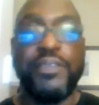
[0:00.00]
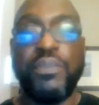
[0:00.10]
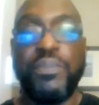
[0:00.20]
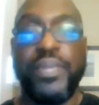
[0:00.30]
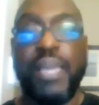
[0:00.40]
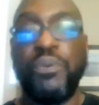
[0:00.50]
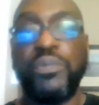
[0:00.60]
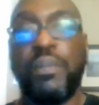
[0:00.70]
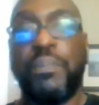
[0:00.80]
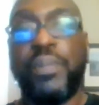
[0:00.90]
to be
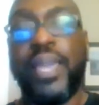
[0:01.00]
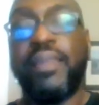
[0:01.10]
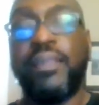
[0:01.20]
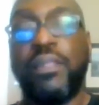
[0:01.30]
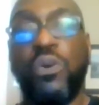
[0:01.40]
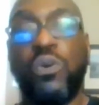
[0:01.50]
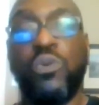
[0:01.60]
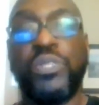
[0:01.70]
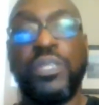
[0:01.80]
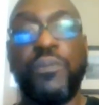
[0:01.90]
able to plan
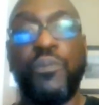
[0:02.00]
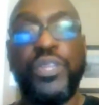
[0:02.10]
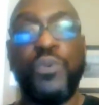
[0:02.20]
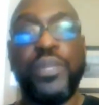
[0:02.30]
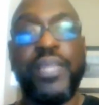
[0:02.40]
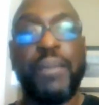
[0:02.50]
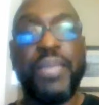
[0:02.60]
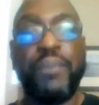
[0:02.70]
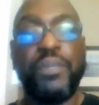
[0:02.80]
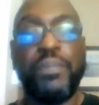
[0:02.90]
loads where you would not
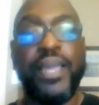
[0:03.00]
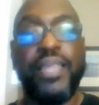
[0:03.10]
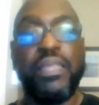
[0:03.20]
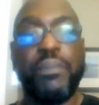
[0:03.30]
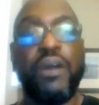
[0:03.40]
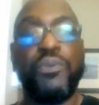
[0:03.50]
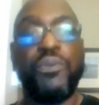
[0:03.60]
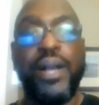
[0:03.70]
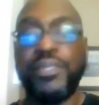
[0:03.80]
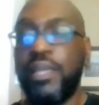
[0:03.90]
be able to plan them
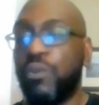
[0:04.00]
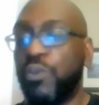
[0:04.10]
otherwise,